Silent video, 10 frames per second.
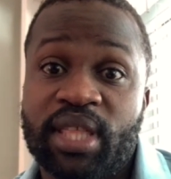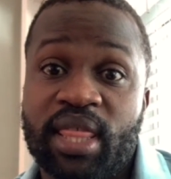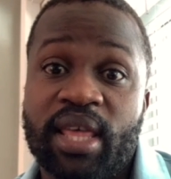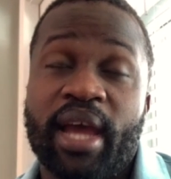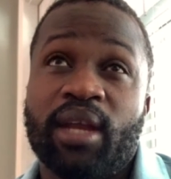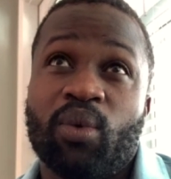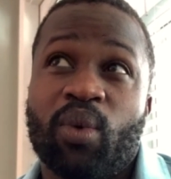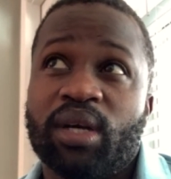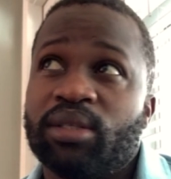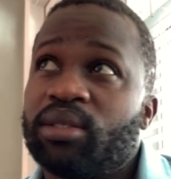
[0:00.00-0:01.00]
then
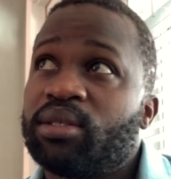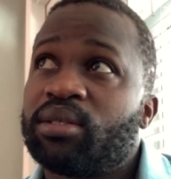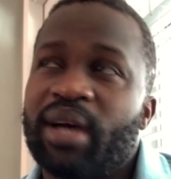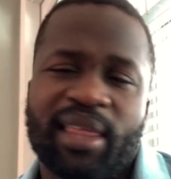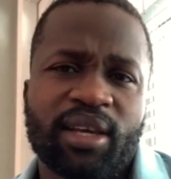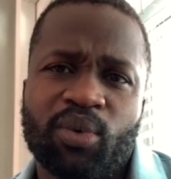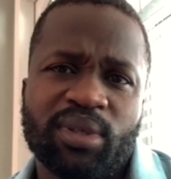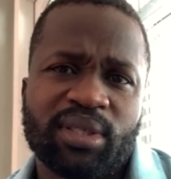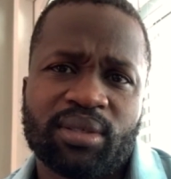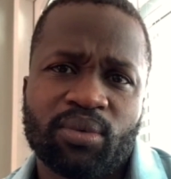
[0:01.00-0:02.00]
was, I think it
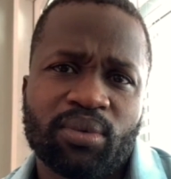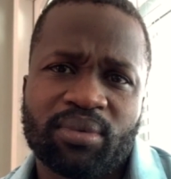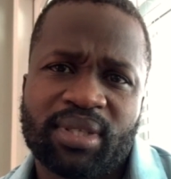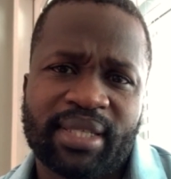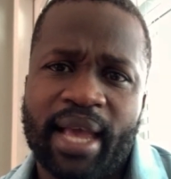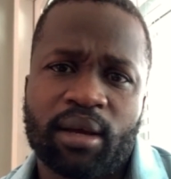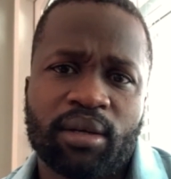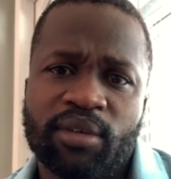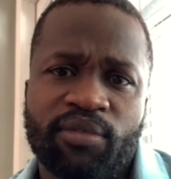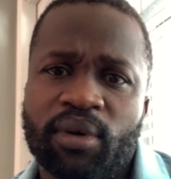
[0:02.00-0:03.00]
was second,
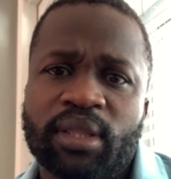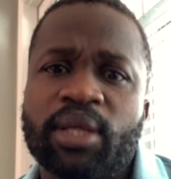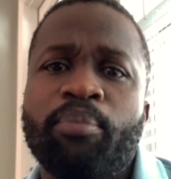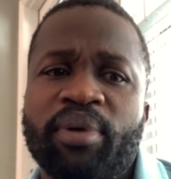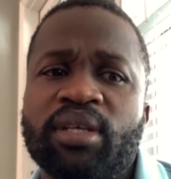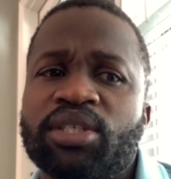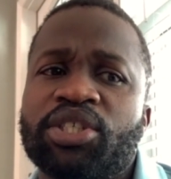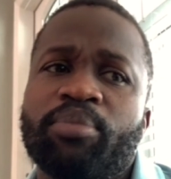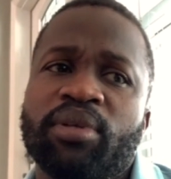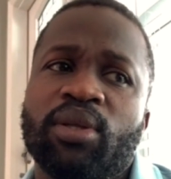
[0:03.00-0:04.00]
if not the biggest
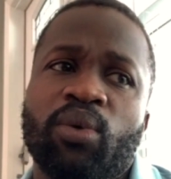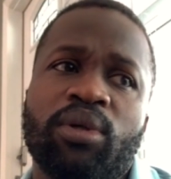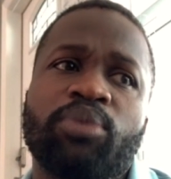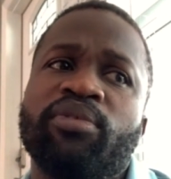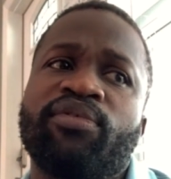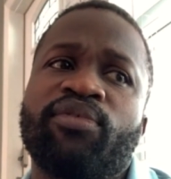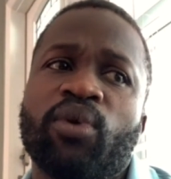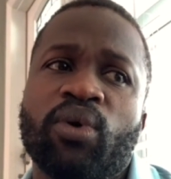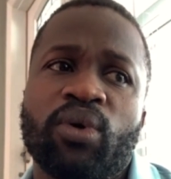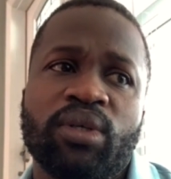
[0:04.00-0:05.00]
ship in the world,
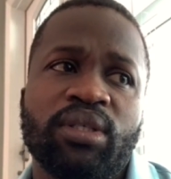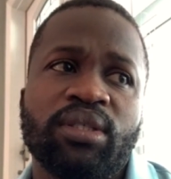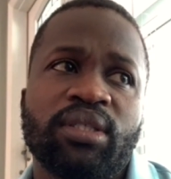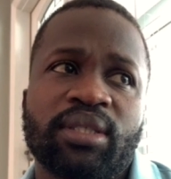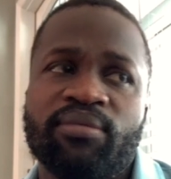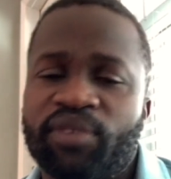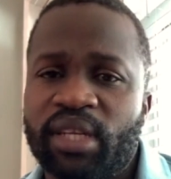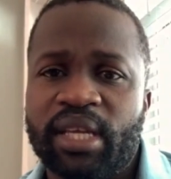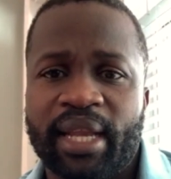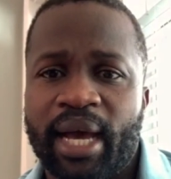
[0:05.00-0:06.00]
before
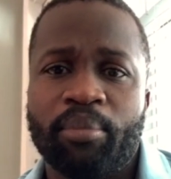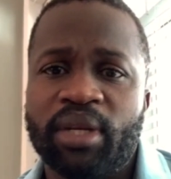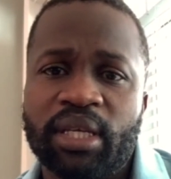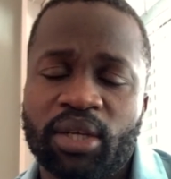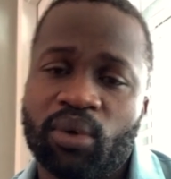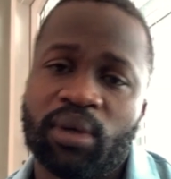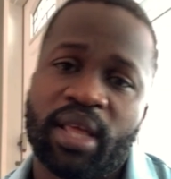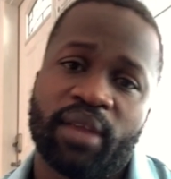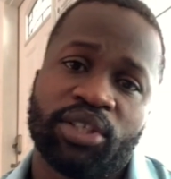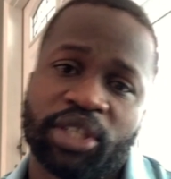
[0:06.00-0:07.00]
Sydney and Harmony and all the
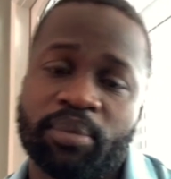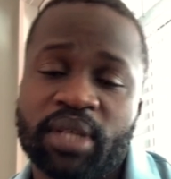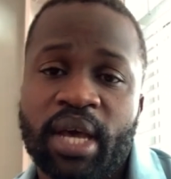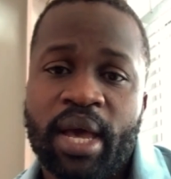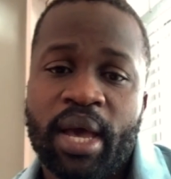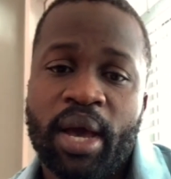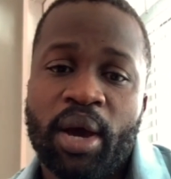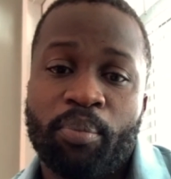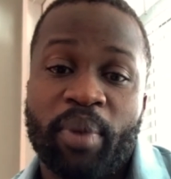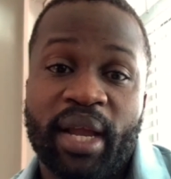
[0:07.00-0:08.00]
other ships. Yeah.
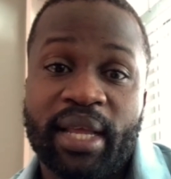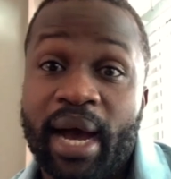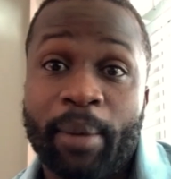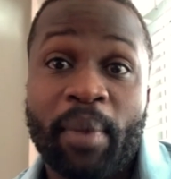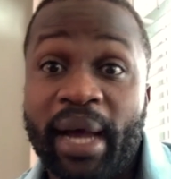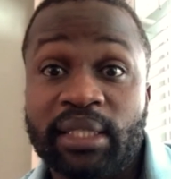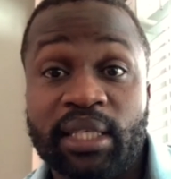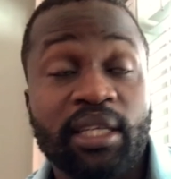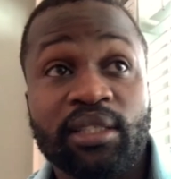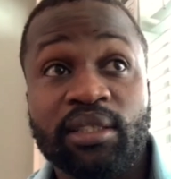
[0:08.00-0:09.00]
But I
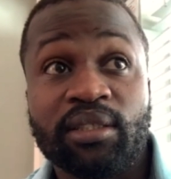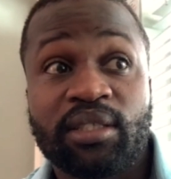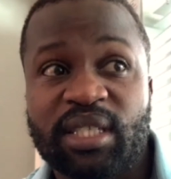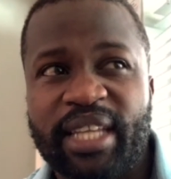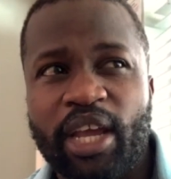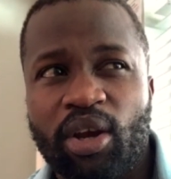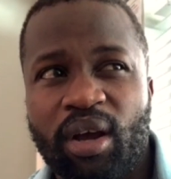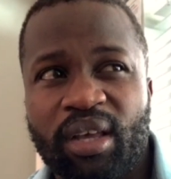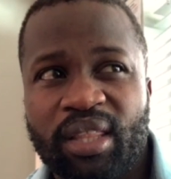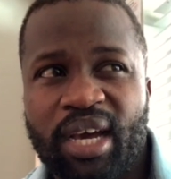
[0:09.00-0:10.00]
didn't stay
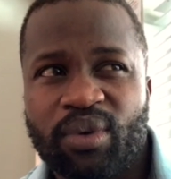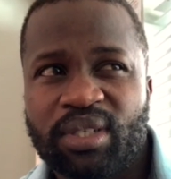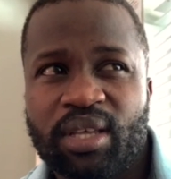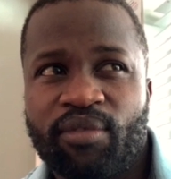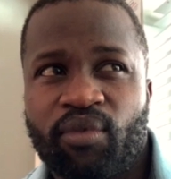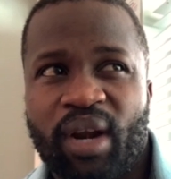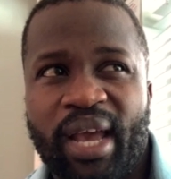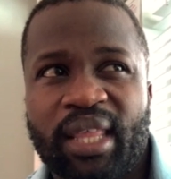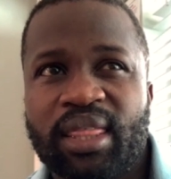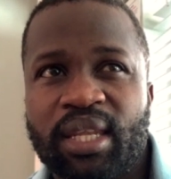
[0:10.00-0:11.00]
long there. I was there for
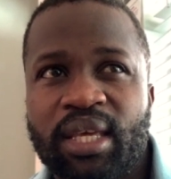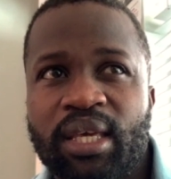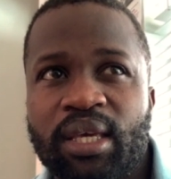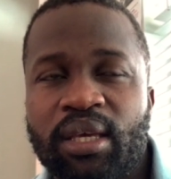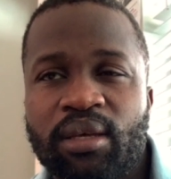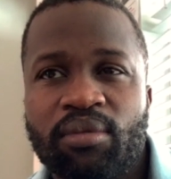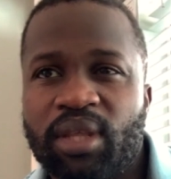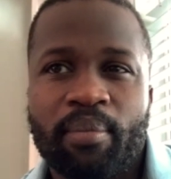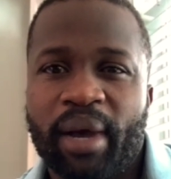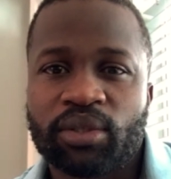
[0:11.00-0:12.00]
like three
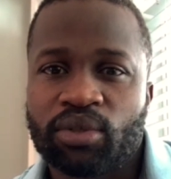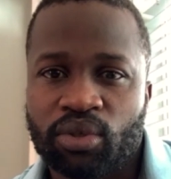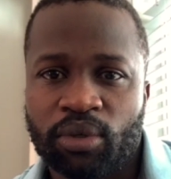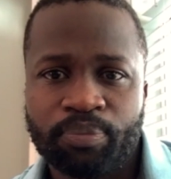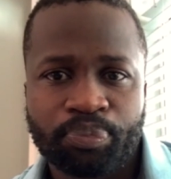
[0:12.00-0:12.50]
months or so.